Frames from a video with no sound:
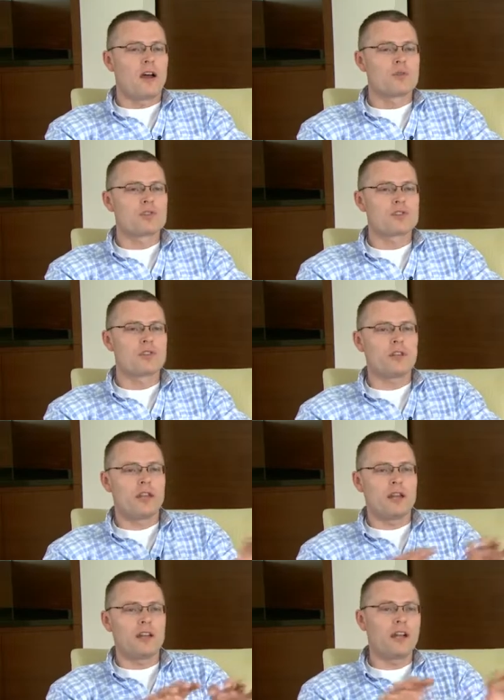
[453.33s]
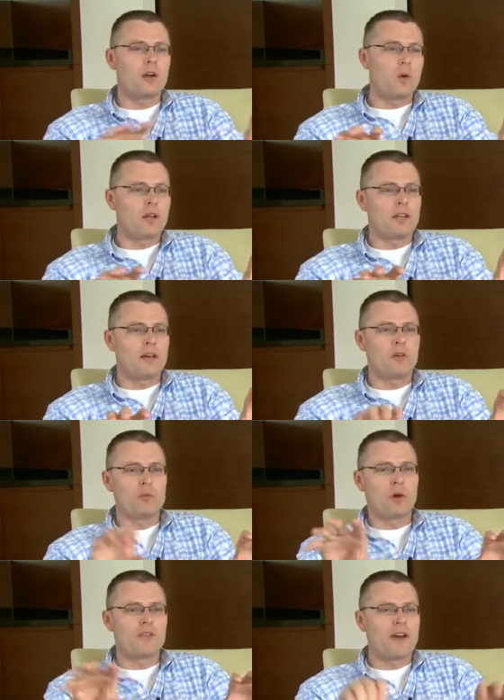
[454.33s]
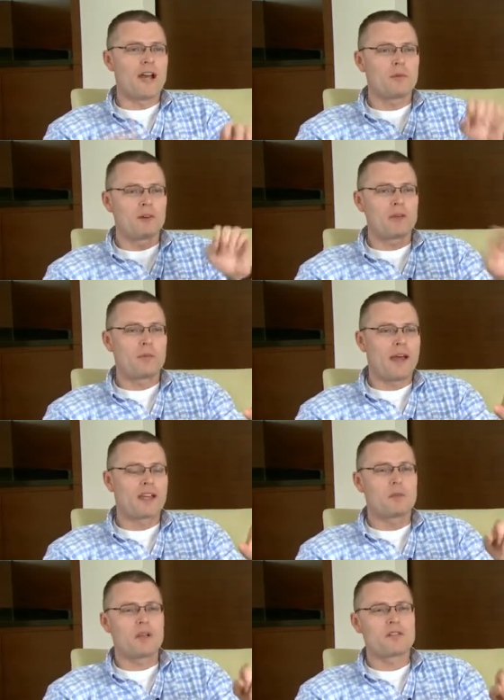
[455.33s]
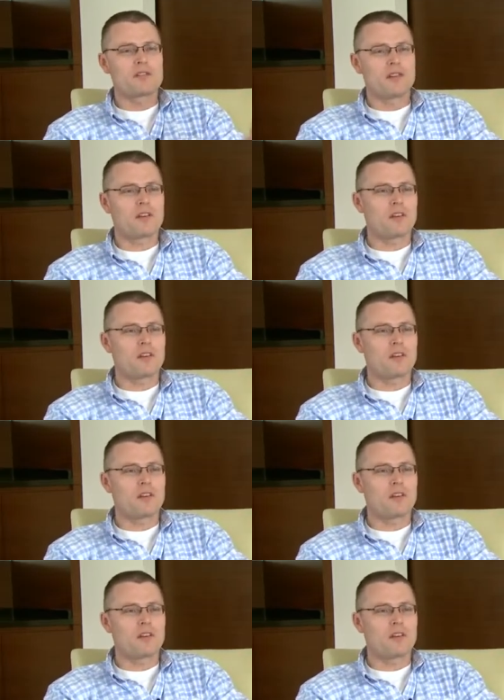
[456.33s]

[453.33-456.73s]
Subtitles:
So certainly at a layer 1 level, more fiber and packet-based